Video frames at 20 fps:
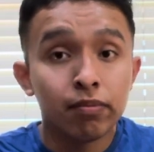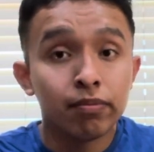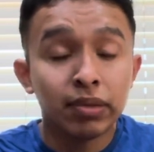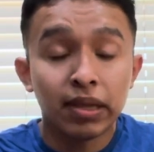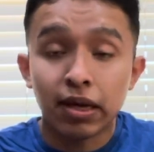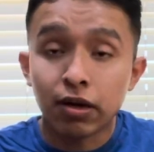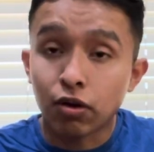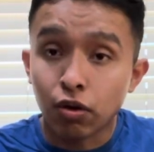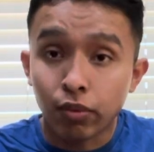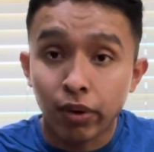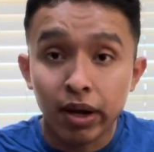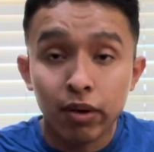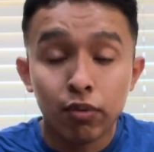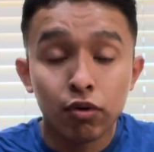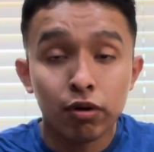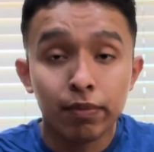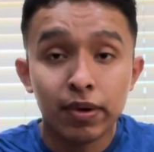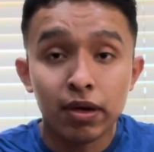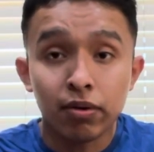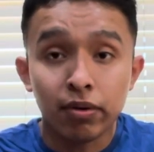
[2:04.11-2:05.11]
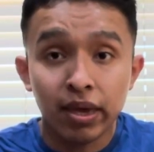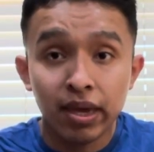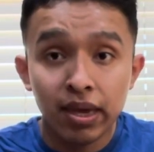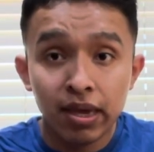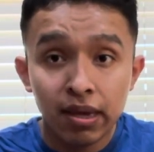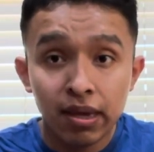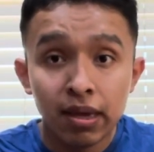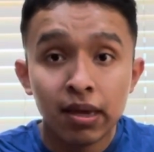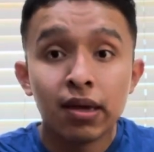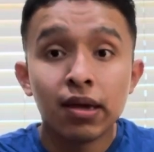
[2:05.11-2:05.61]
Black or white would be
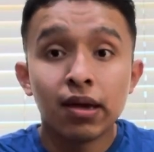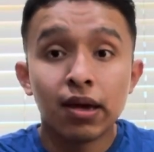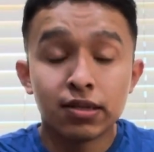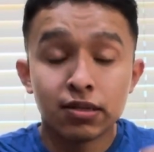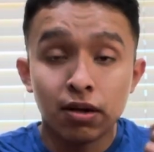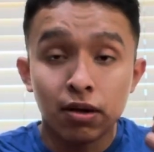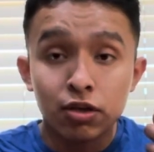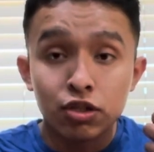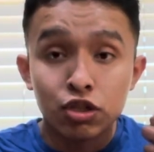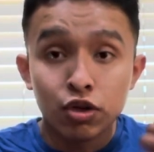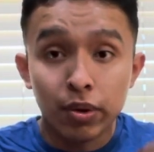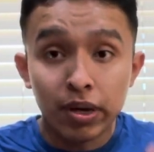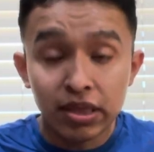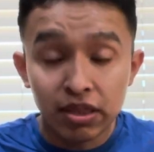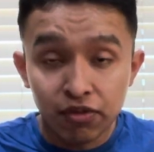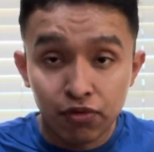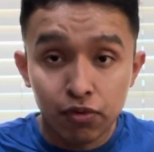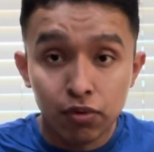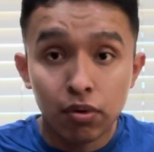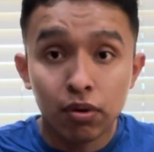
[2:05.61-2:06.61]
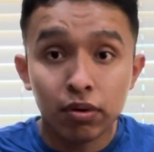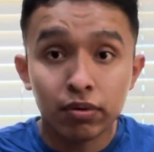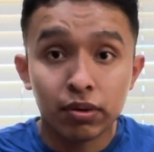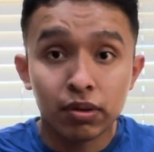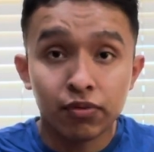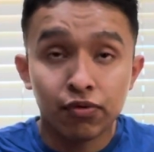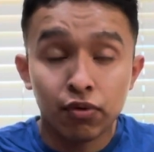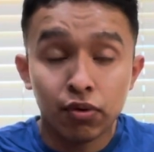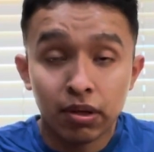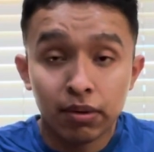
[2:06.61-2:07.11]
okay as long as you're wearing the full
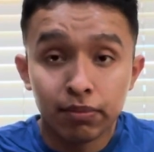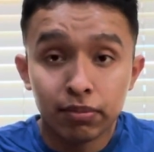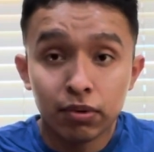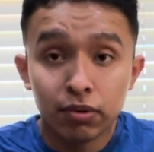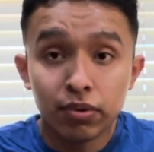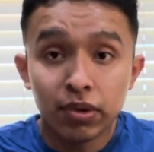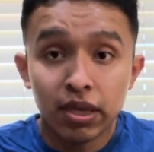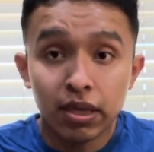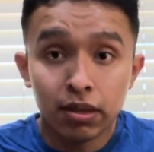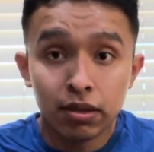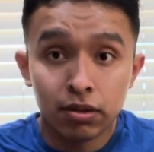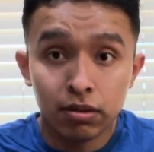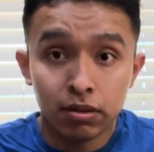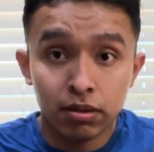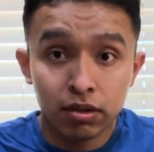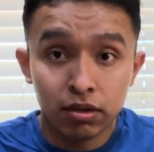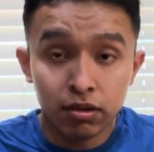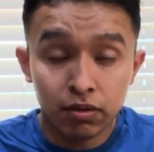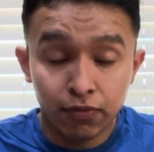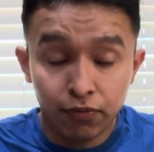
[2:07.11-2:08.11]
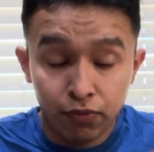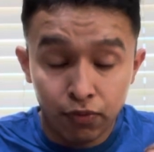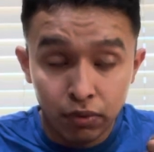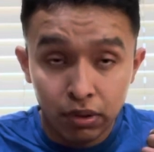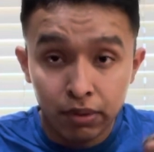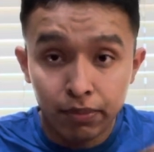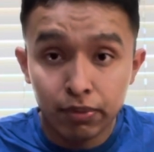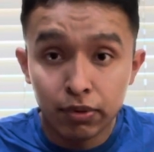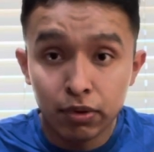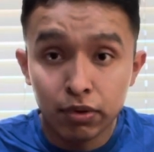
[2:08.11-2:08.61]
on
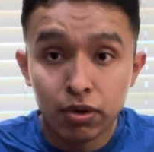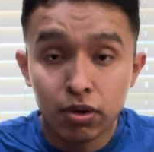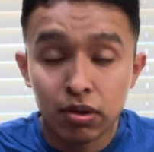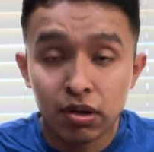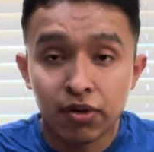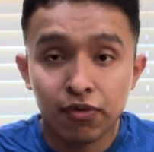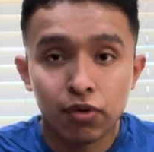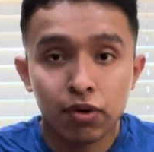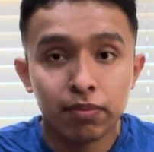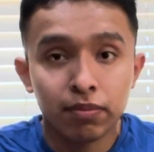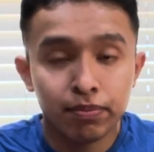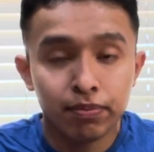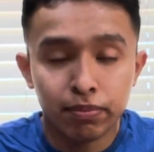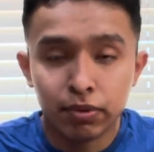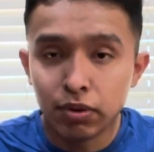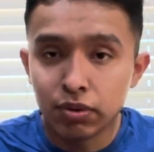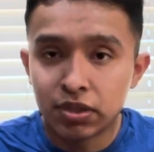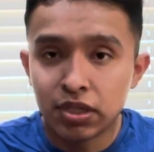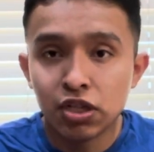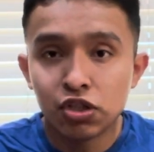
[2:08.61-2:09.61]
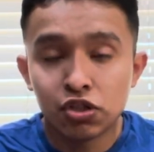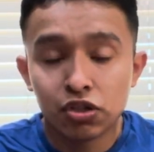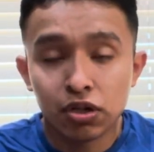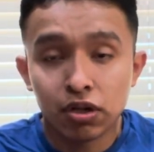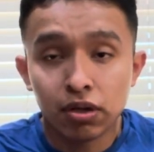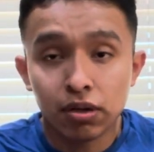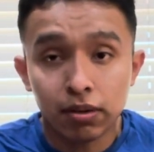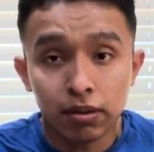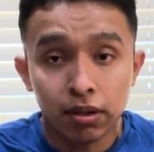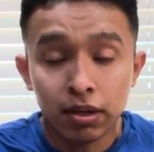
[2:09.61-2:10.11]
blue uniform, blue
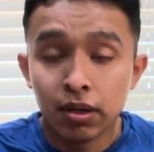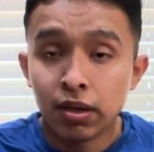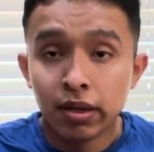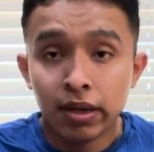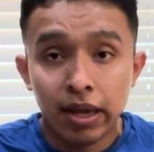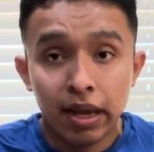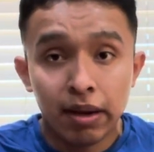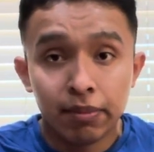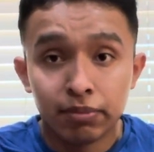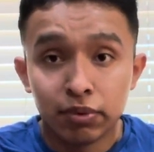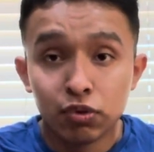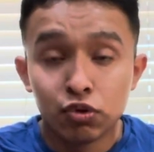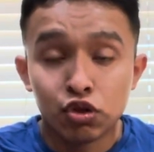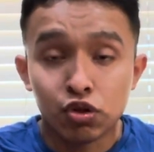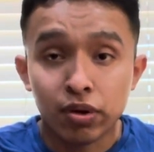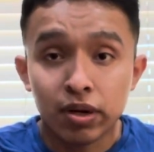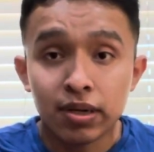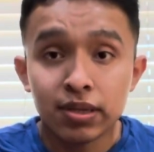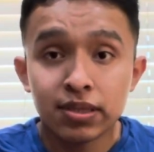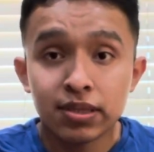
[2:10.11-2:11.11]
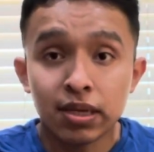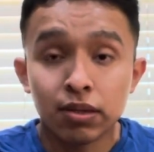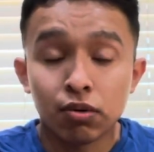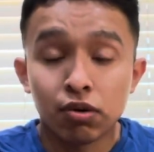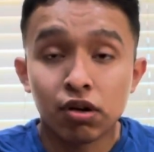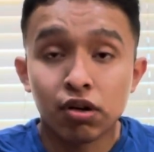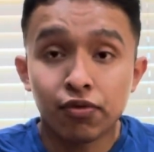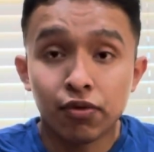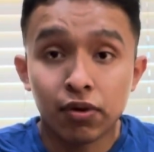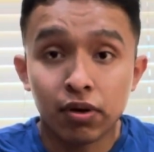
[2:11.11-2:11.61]
t-shirt, and blue trunks in
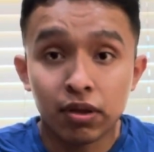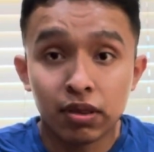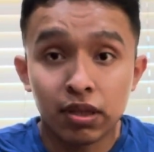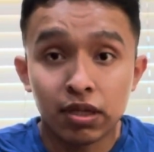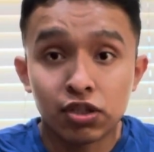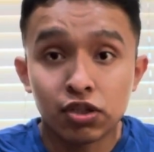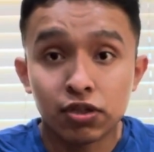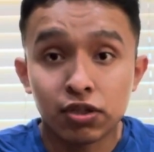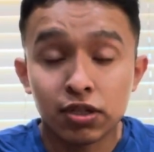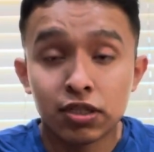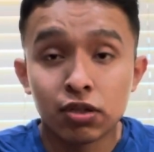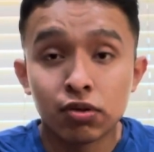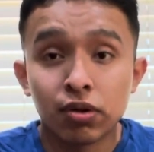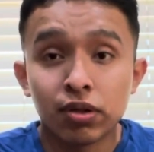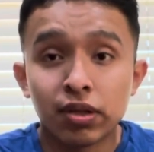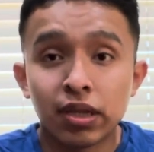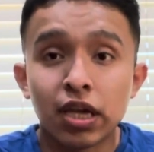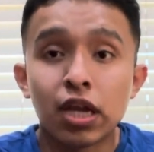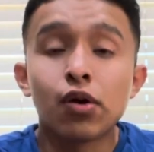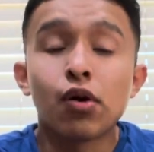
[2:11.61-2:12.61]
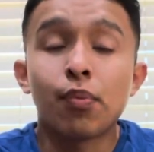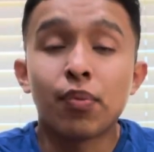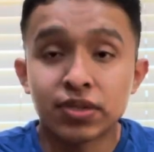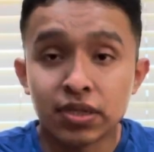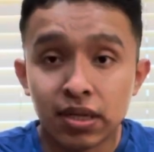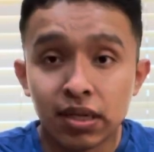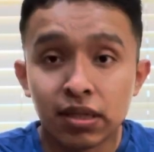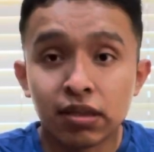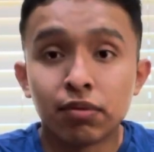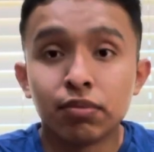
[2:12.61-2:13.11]
order for the judges to know that you're
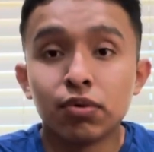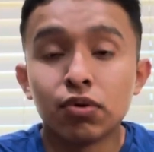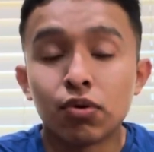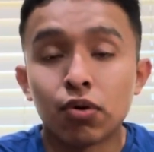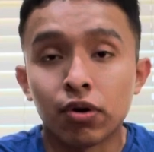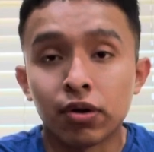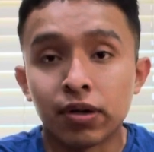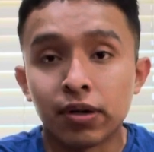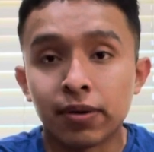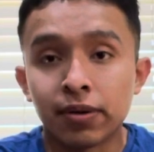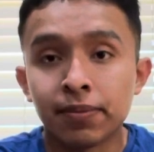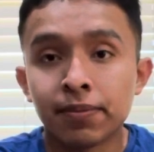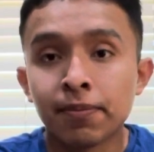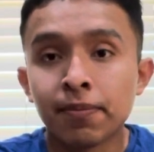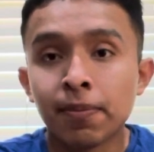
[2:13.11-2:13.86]
representing the blue corner.